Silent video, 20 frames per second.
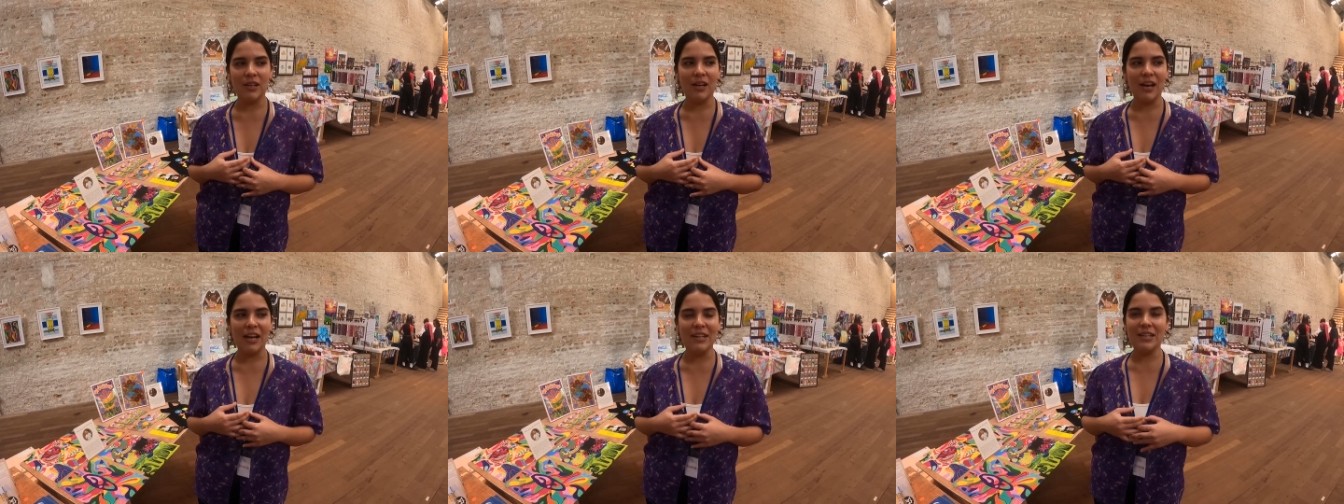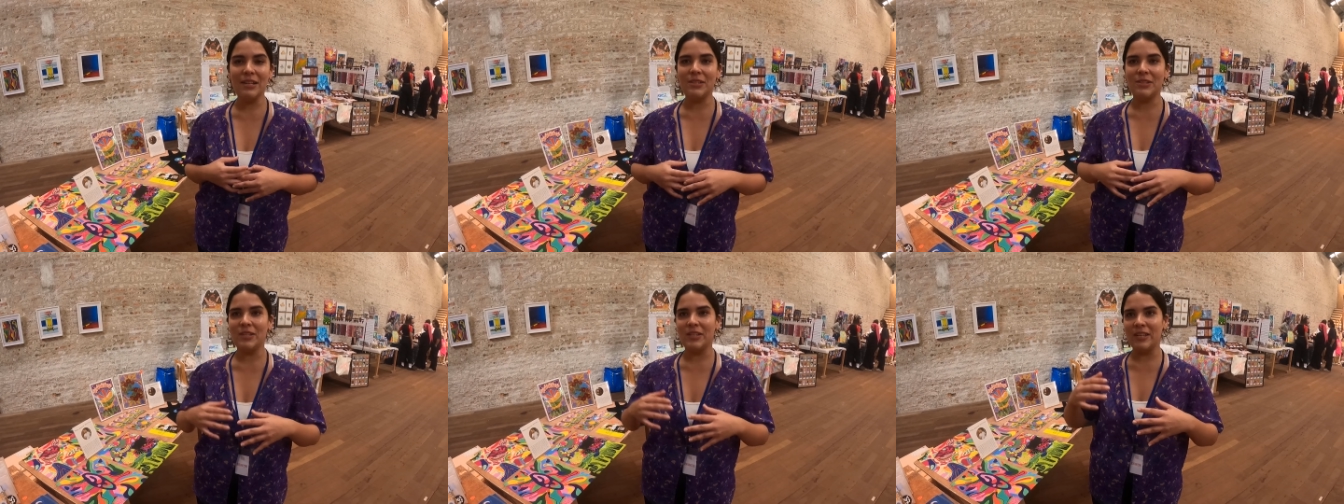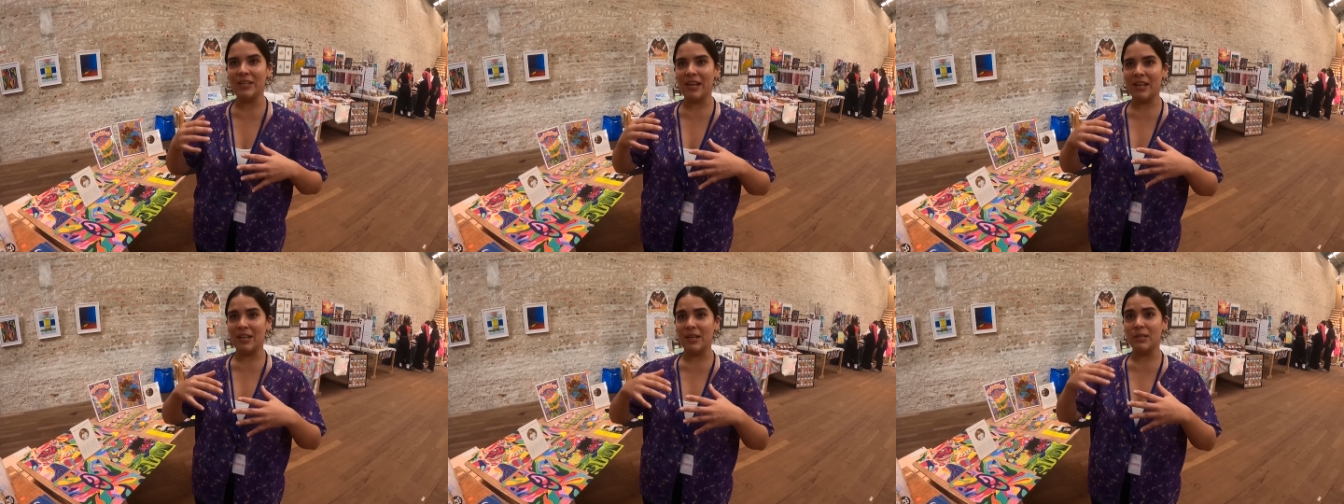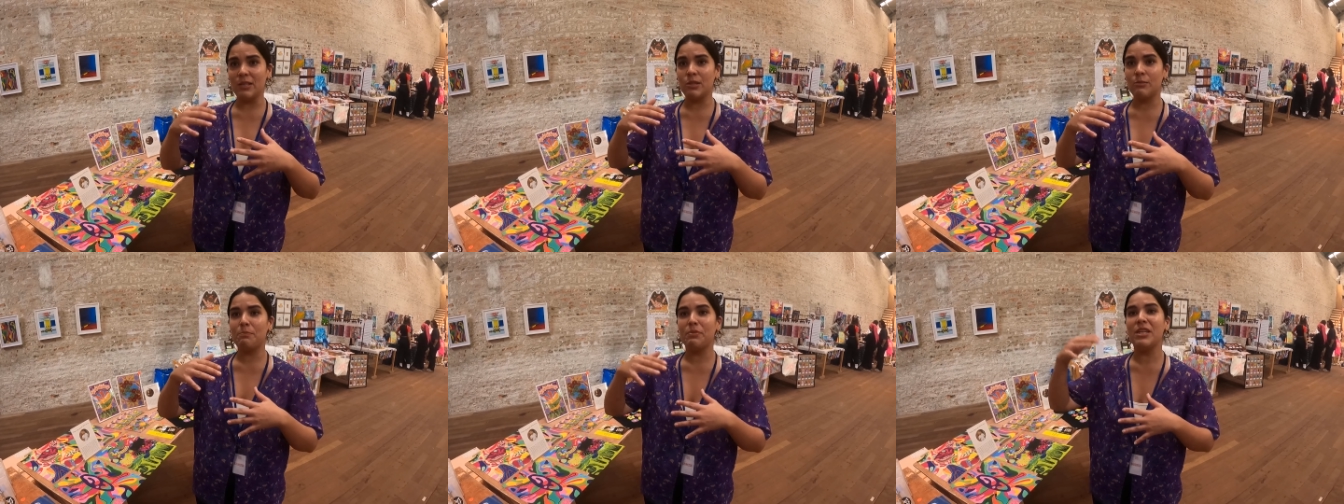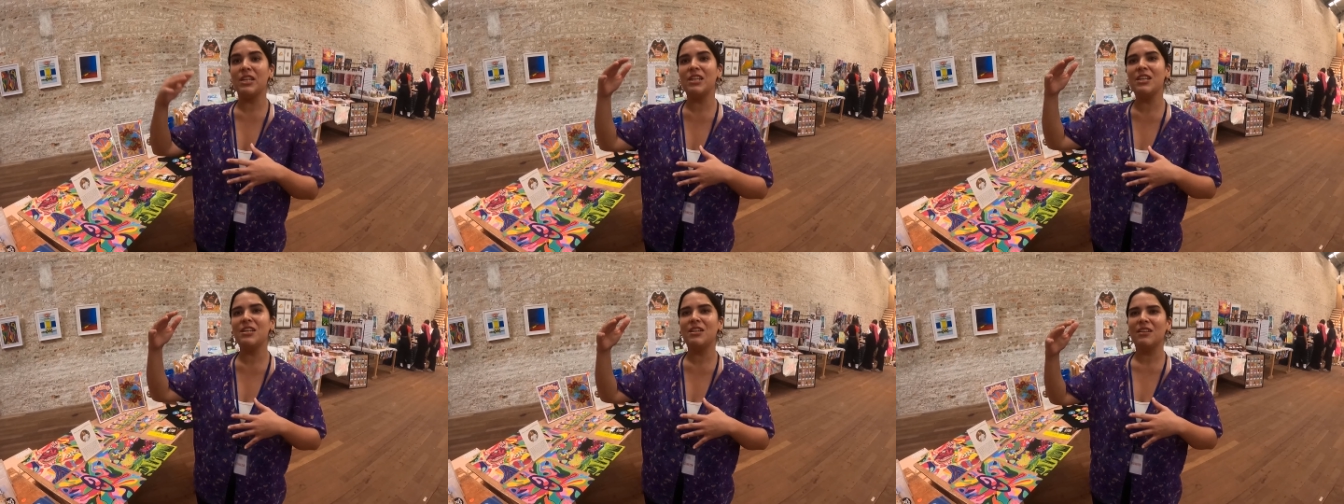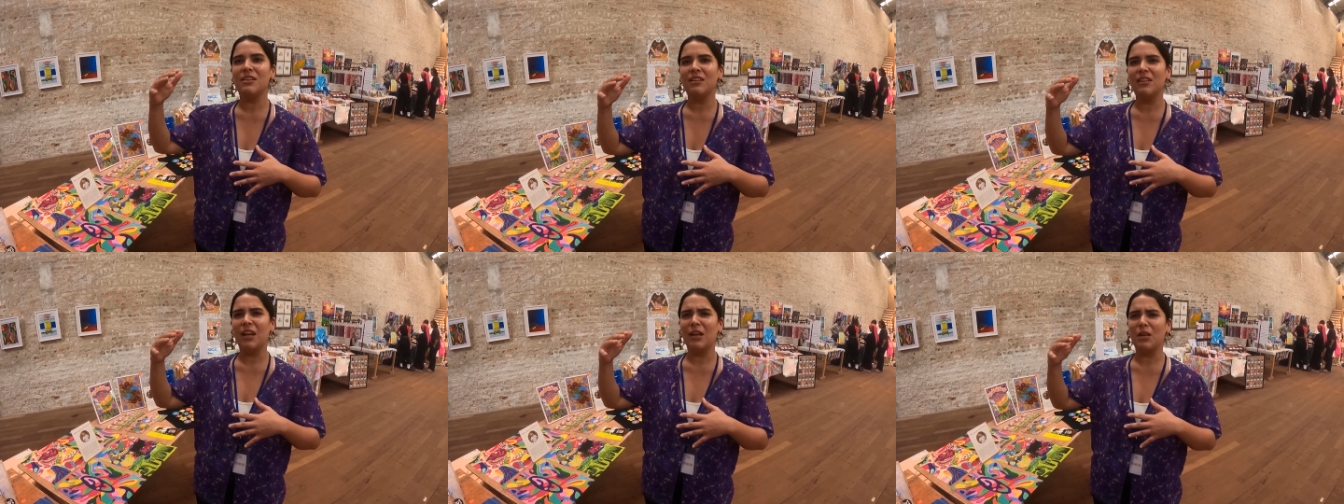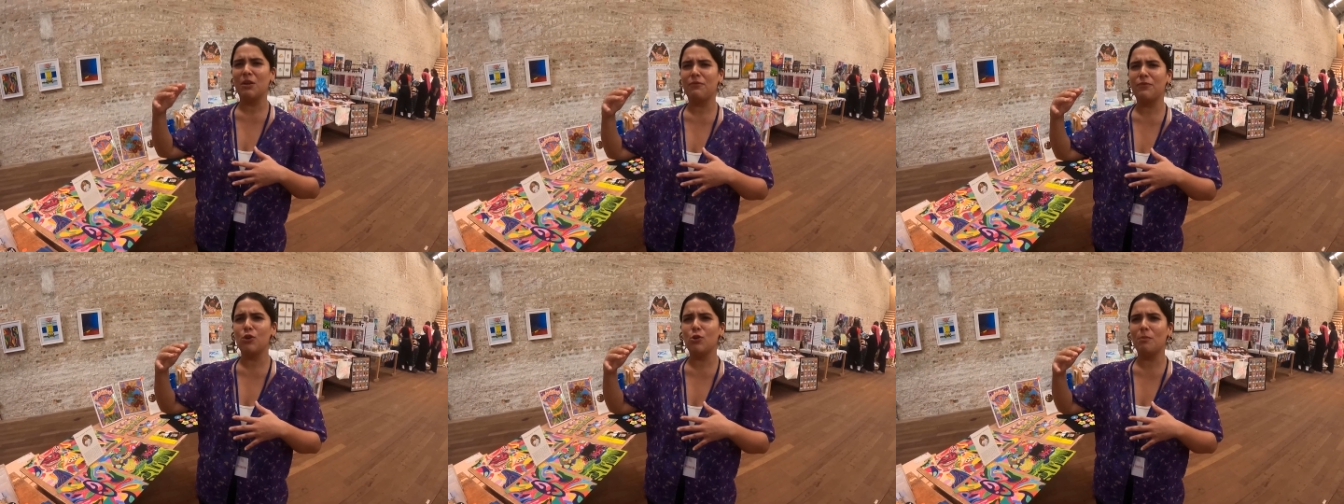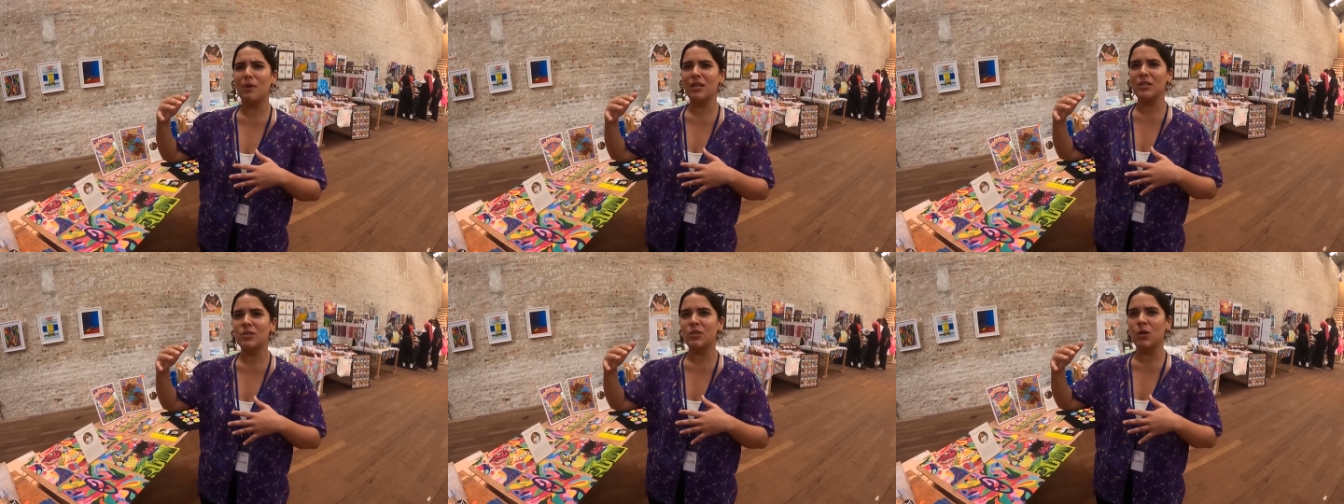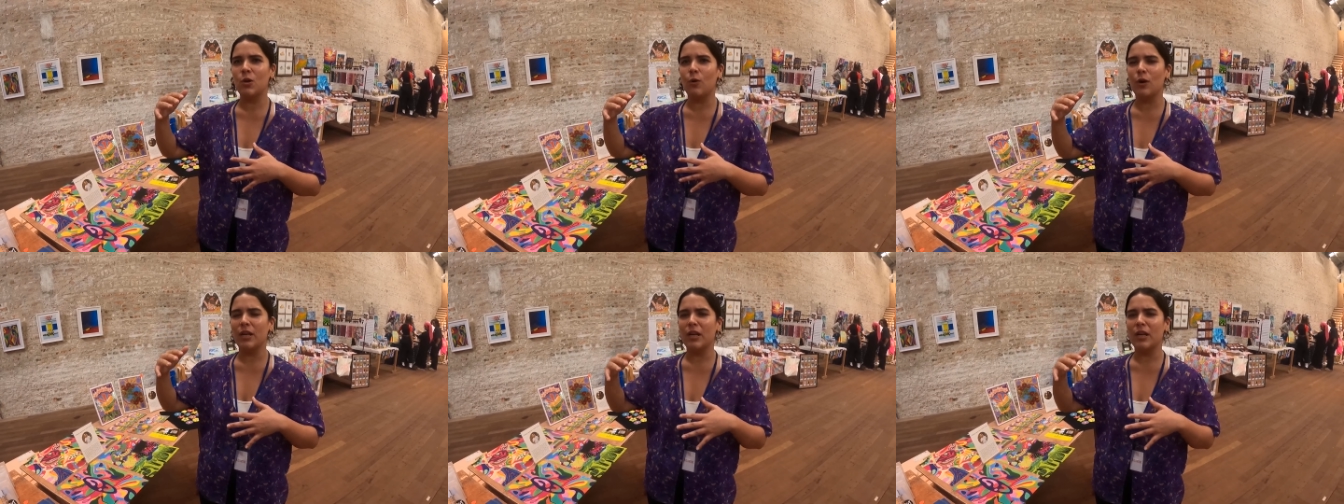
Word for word: I did see it at its peak like a few months ago,